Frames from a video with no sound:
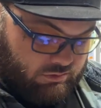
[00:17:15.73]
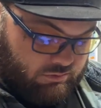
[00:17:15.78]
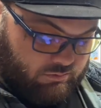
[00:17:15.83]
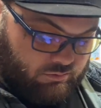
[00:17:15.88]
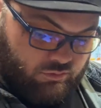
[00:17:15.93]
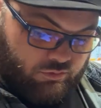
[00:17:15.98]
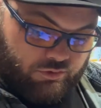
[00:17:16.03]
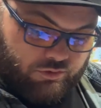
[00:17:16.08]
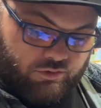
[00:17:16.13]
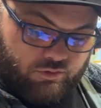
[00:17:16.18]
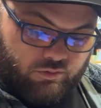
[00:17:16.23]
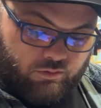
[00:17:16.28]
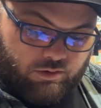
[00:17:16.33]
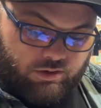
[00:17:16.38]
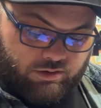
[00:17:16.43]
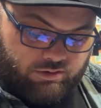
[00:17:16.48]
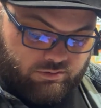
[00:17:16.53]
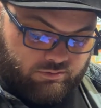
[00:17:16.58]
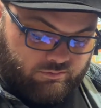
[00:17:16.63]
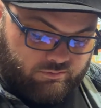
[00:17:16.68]
More
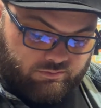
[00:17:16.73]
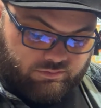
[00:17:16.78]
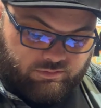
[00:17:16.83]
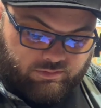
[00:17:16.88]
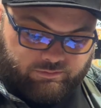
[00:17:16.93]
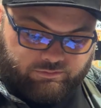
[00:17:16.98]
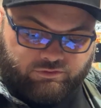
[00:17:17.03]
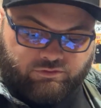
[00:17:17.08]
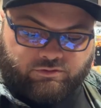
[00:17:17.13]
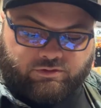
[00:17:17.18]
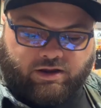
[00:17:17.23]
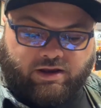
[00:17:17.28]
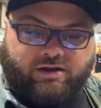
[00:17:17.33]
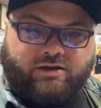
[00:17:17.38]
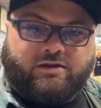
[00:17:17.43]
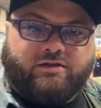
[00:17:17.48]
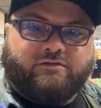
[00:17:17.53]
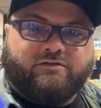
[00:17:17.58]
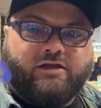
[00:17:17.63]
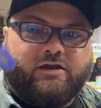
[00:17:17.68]
Quantum. Dude, and
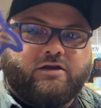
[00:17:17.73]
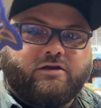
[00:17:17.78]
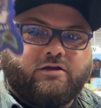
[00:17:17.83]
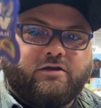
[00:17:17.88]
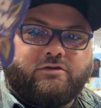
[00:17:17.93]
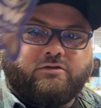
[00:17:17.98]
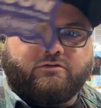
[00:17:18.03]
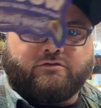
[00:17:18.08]
he's got another